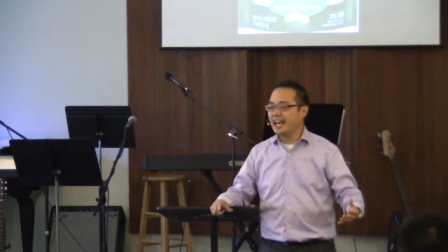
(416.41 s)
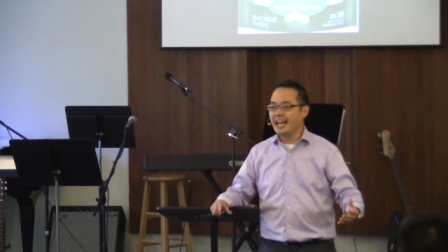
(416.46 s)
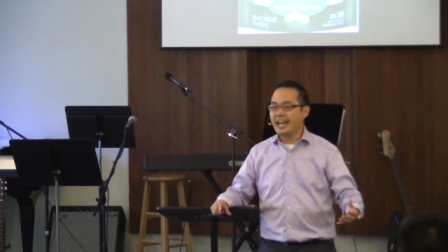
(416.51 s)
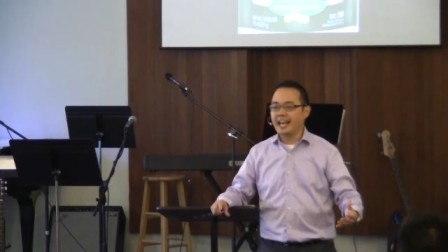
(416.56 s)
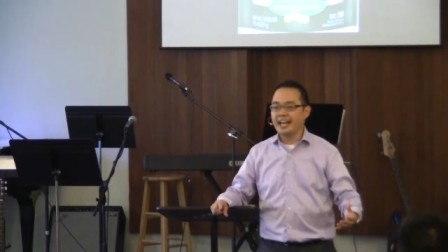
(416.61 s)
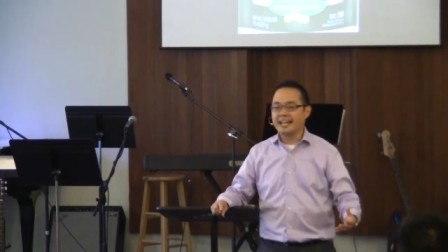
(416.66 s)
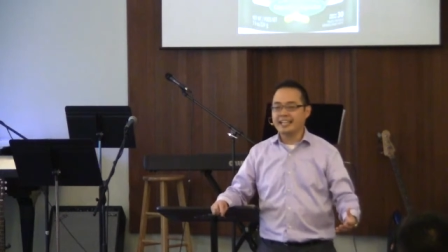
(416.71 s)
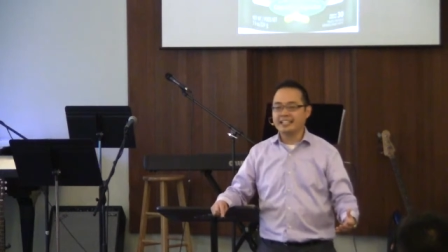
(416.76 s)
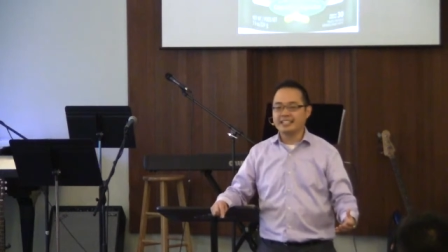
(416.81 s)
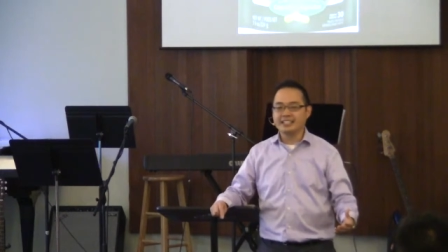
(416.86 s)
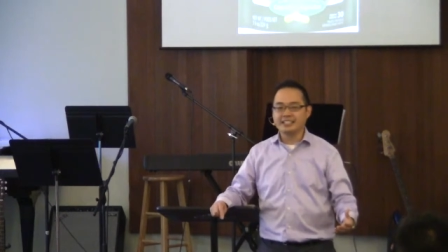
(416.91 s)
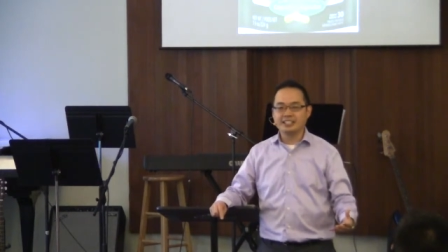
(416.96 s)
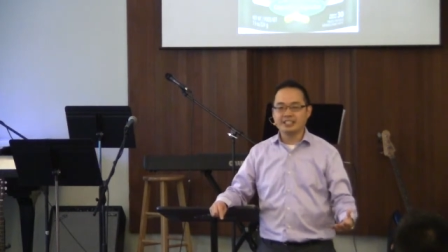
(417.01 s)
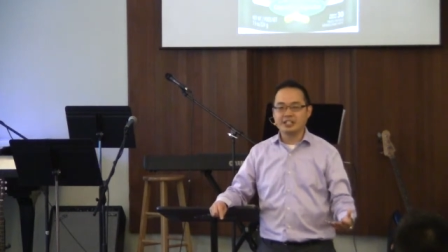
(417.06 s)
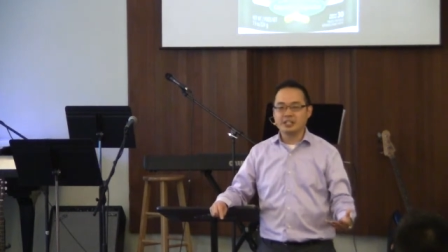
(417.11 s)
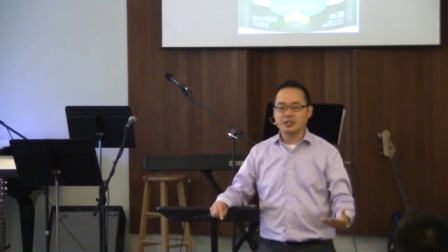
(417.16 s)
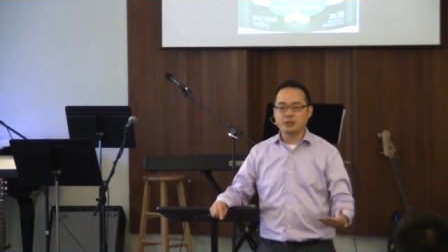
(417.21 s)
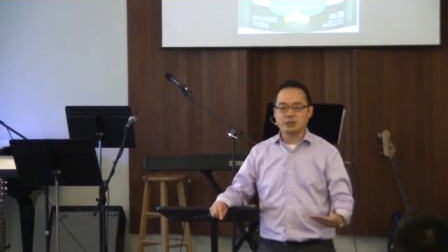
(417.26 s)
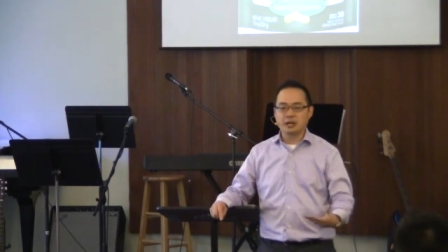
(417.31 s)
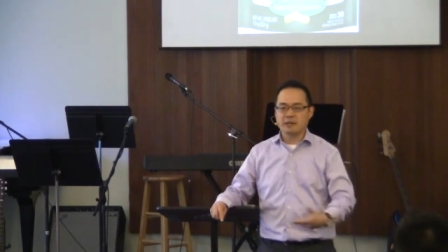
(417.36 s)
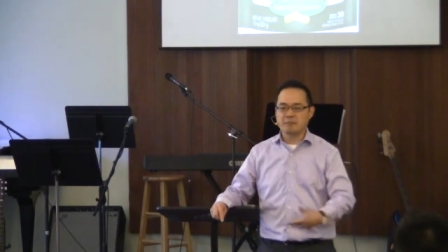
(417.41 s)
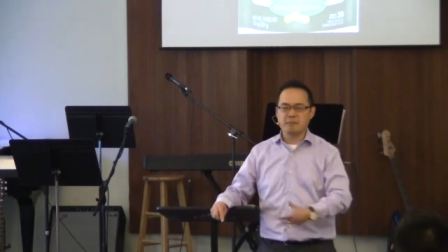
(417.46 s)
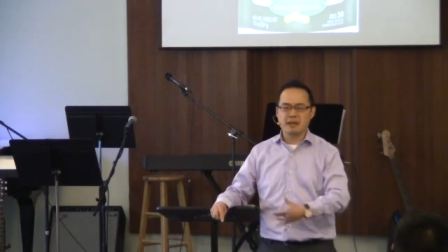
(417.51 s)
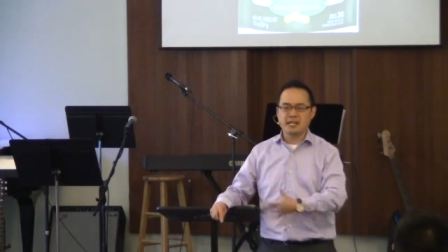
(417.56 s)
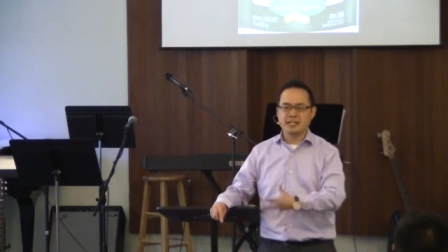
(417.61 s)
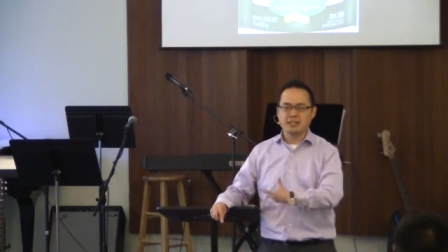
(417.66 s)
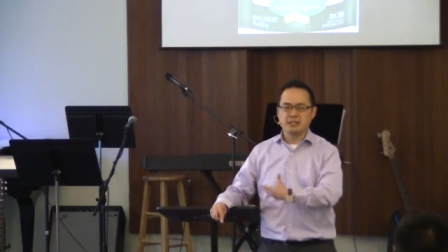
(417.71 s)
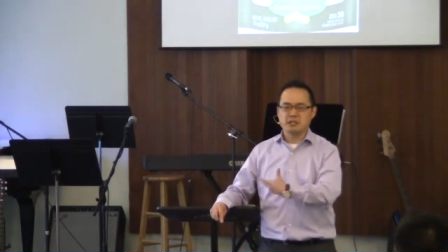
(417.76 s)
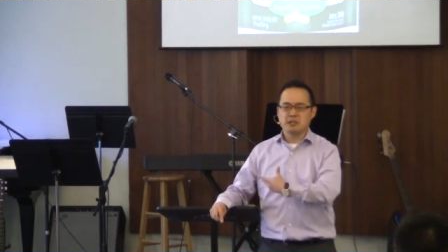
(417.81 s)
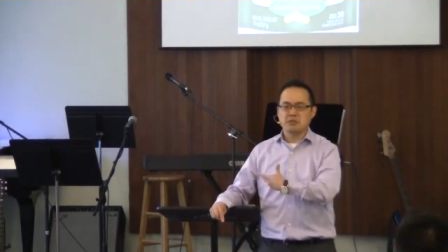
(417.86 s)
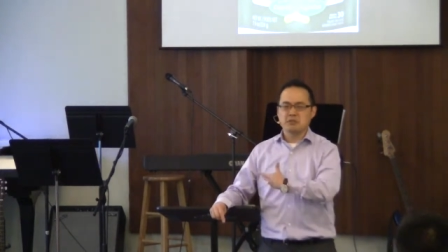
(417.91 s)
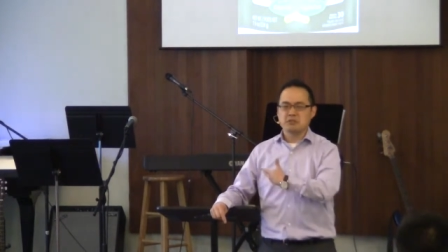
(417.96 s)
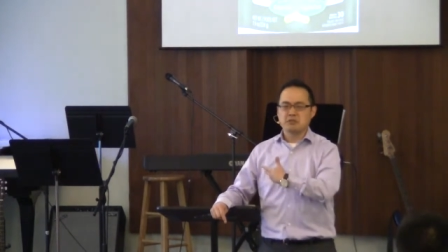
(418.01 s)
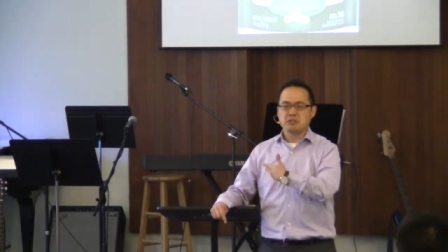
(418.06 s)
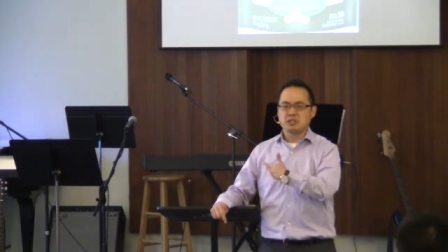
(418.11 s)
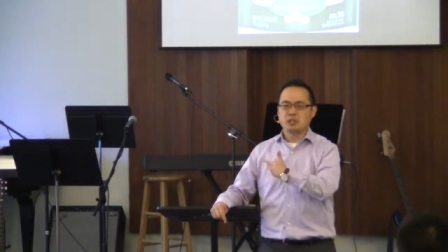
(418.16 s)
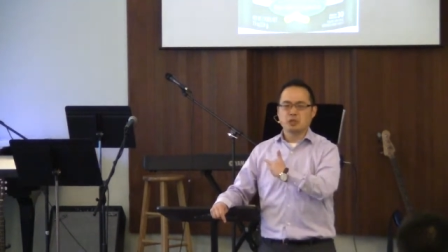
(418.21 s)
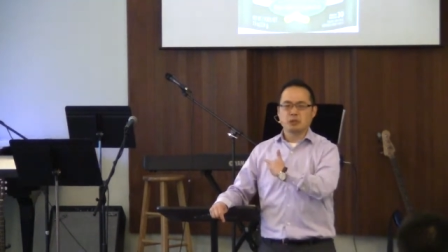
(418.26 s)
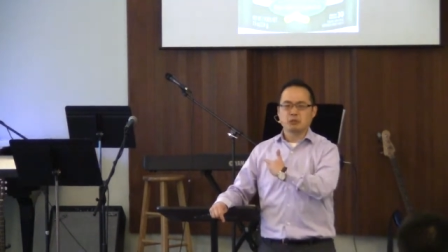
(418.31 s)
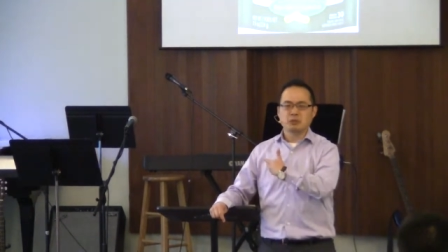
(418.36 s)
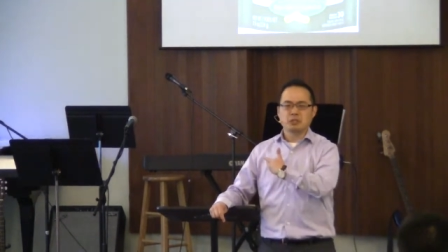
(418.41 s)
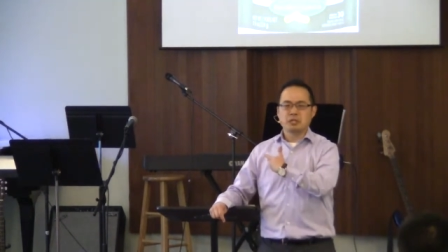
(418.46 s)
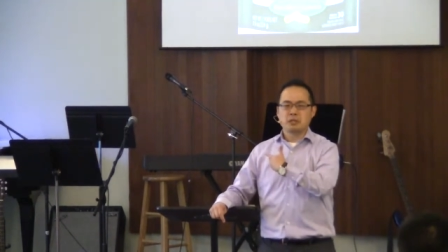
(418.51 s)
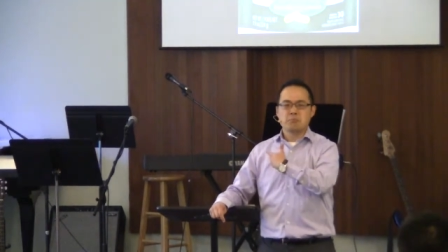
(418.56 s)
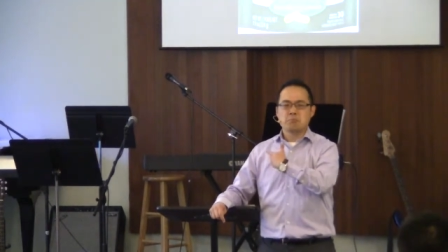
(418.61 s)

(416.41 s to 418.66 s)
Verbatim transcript: and you know I'd make you know